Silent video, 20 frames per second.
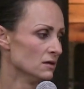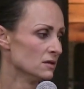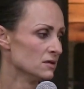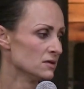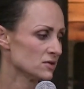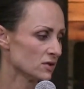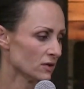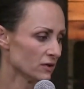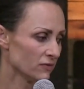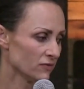
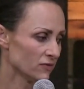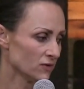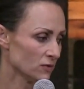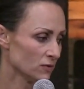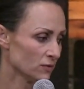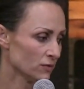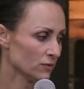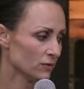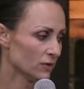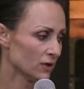So if
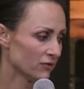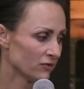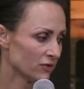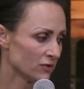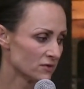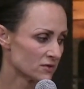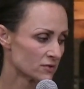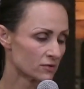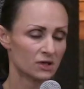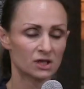you, if
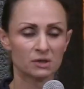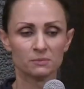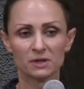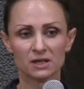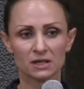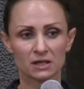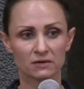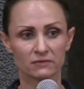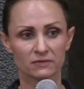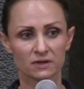you truly
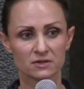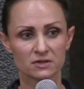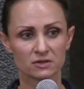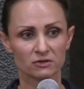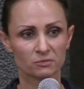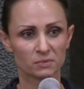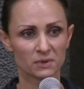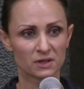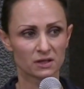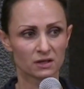believe that
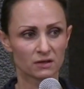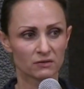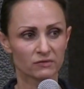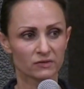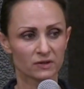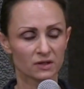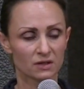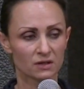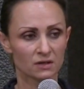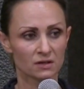you've been
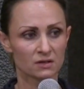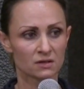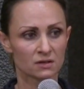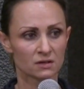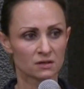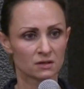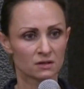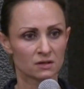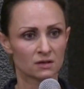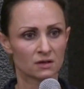given,
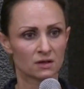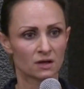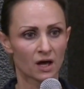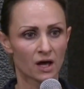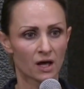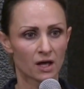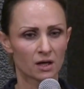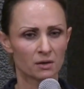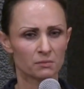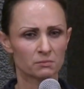
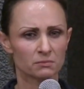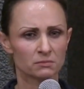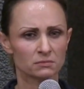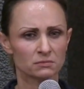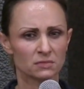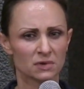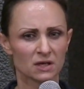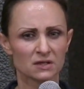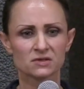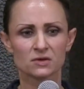um,
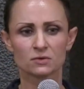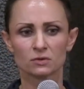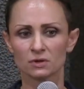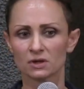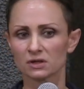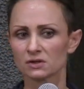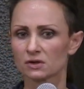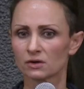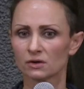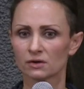let's
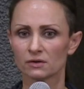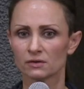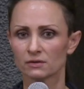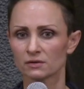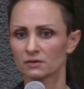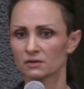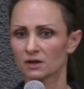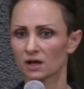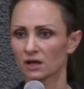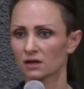call it co
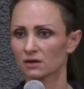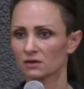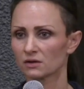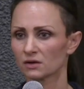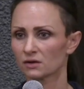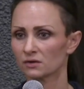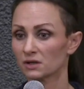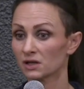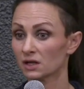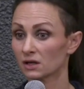
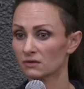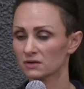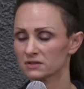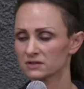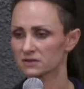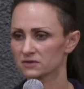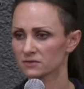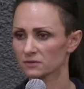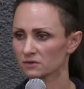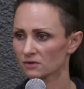uh,
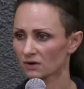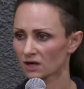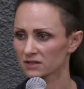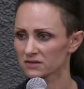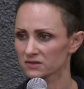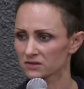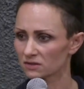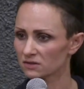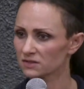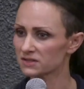inheritance with
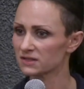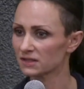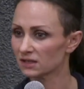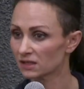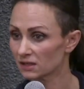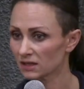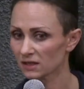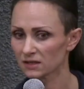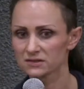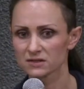Christ. So you're
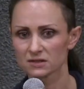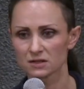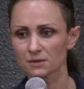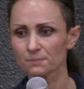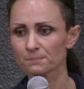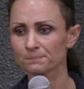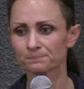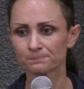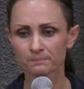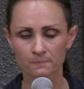seated next to
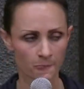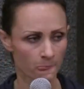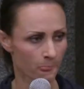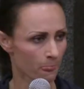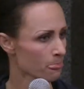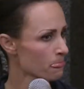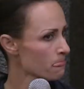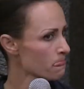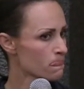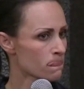him.
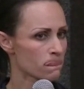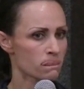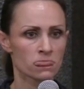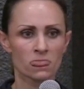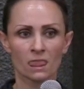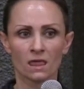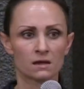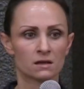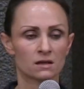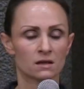
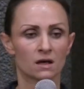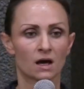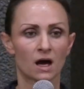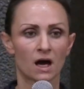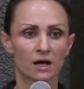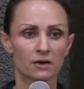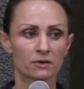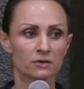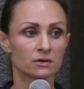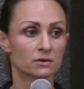
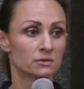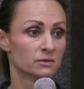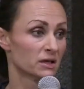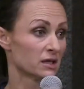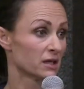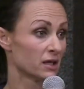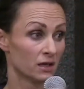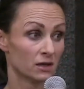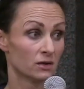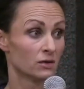I don't know a
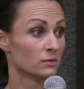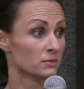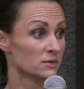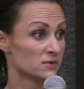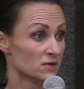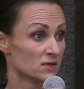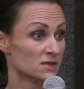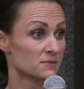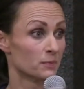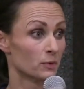king who
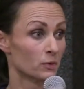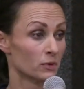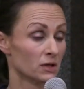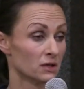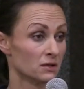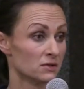was just born